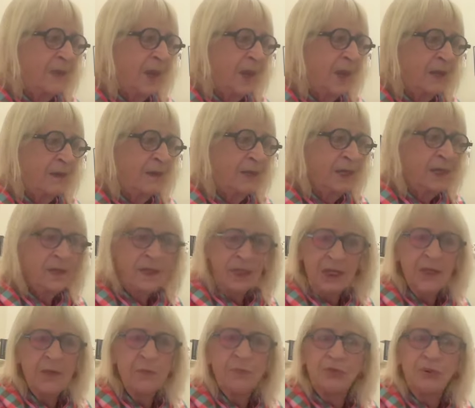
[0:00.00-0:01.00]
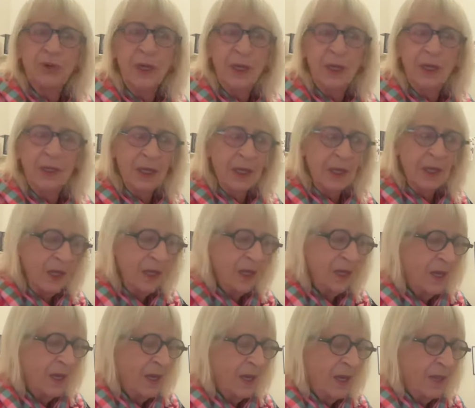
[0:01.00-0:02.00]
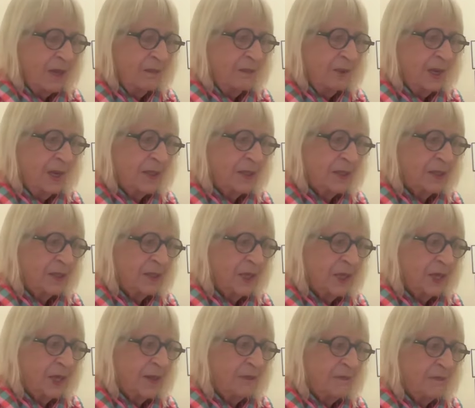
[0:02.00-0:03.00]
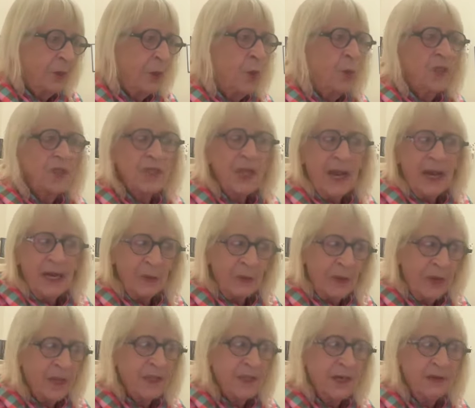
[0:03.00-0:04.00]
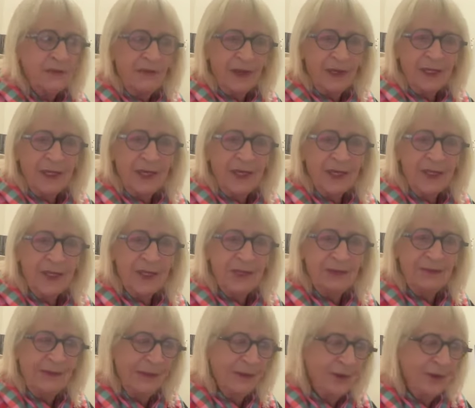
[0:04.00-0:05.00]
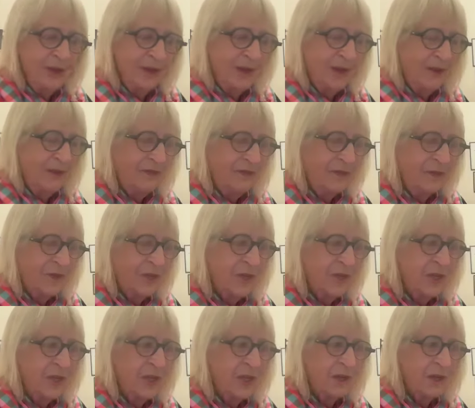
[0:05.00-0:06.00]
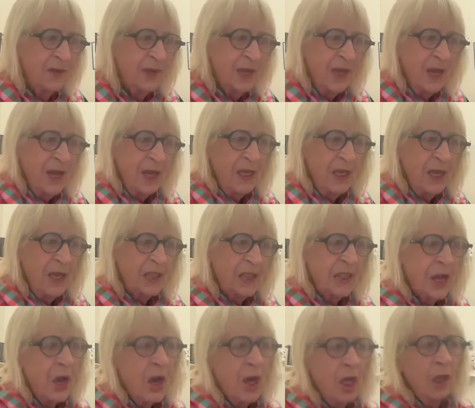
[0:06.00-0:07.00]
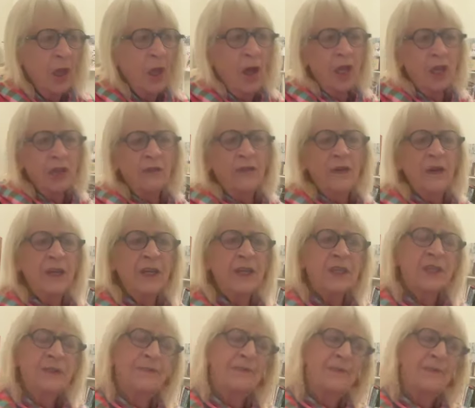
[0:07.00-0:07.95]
and did it brilliantly. But all his later ones had fantastic, like footage in them. Yeah, so a lot of it